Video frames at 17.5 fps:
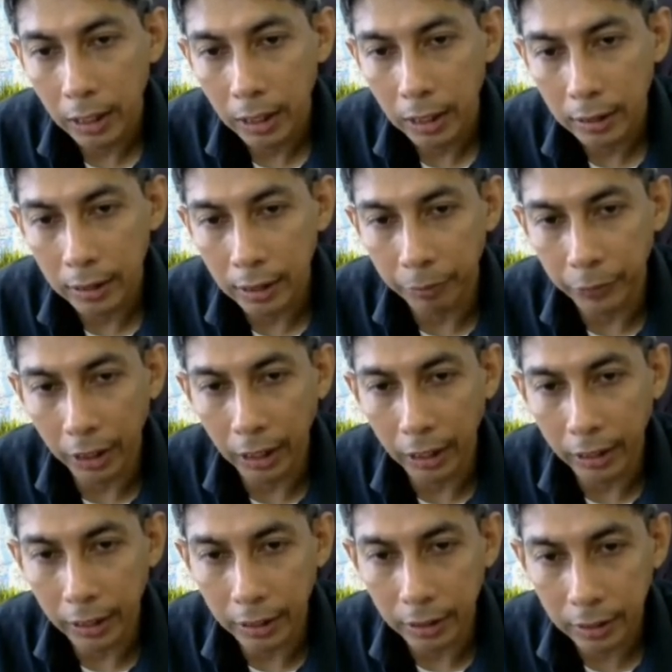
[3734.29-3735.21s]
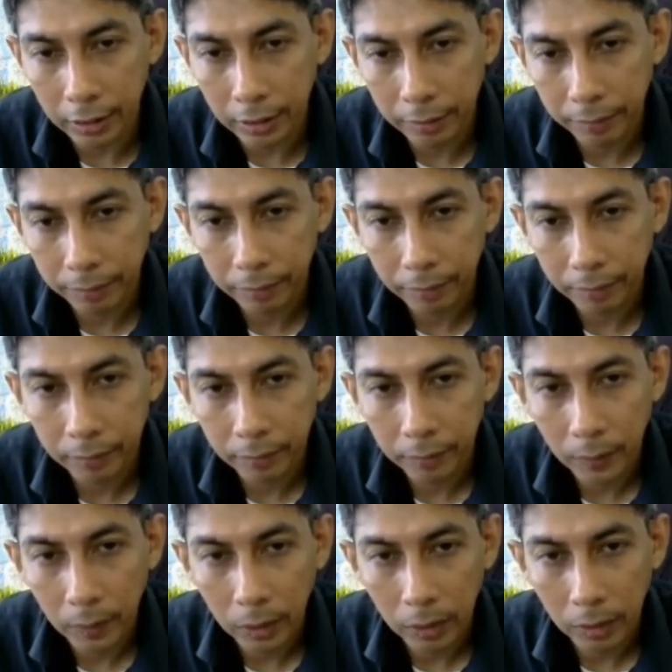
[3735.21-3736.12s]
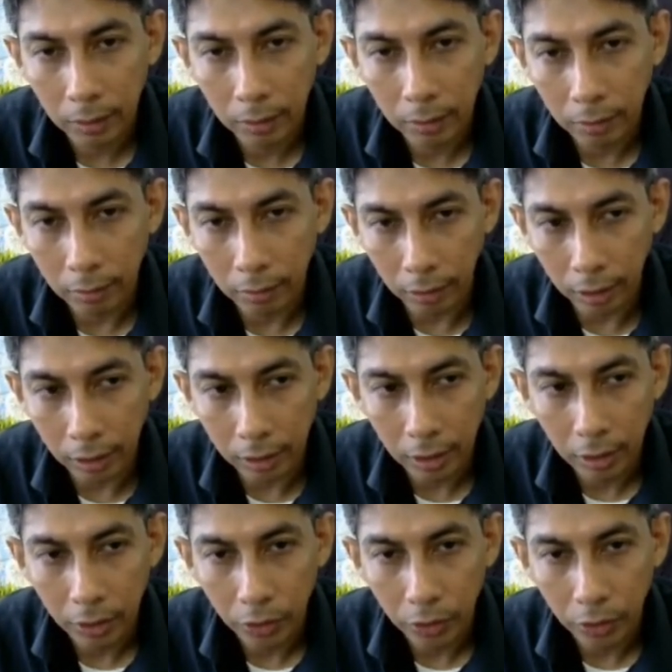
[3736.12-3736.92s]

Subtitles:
something like this, right?